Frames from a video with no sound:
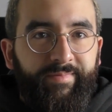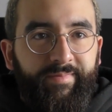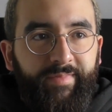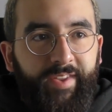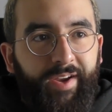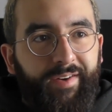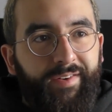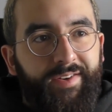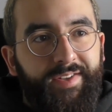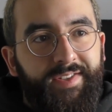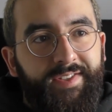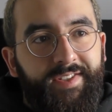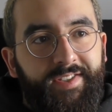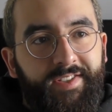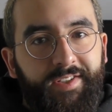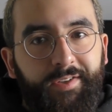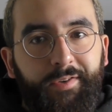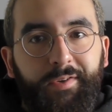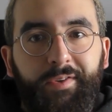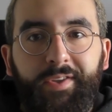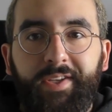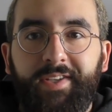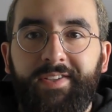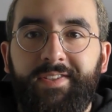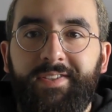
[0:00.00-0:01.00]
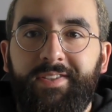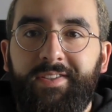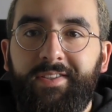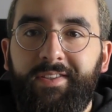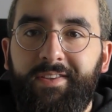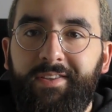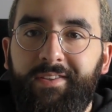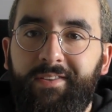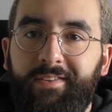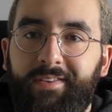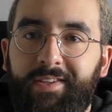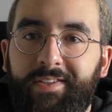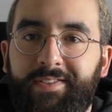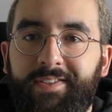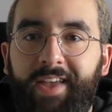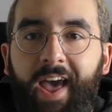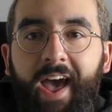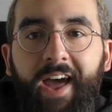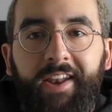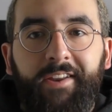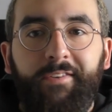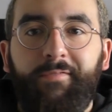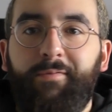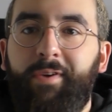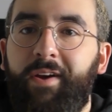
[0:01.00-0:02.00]
there is still this
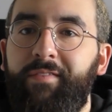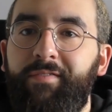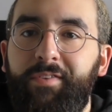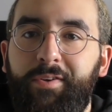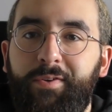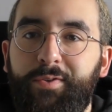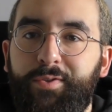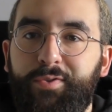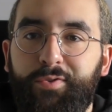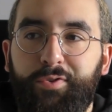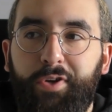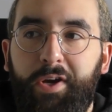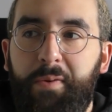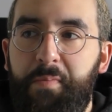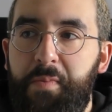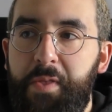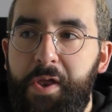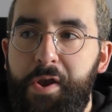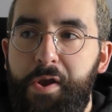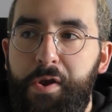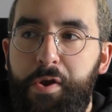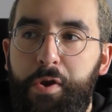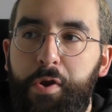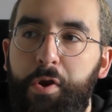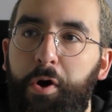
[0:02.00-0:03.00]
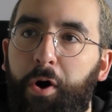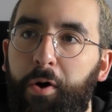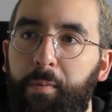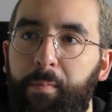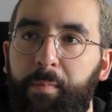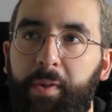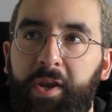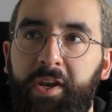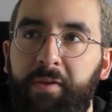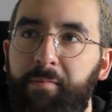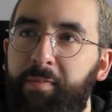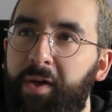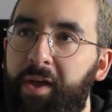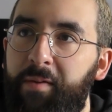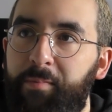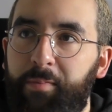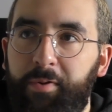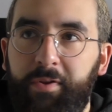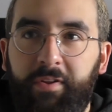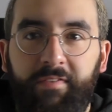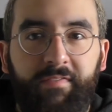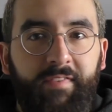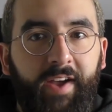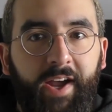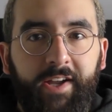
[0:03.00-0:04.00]
added revenue stream that not many
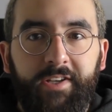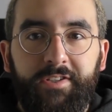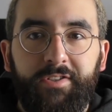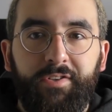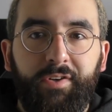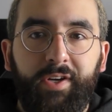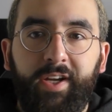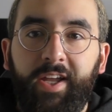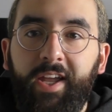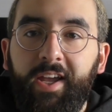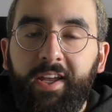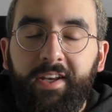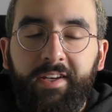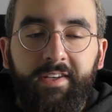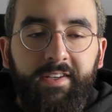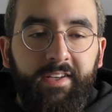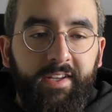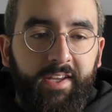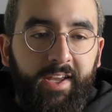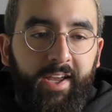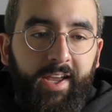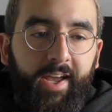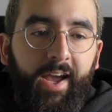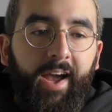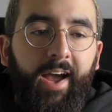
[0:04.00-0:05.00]
people are factoring in,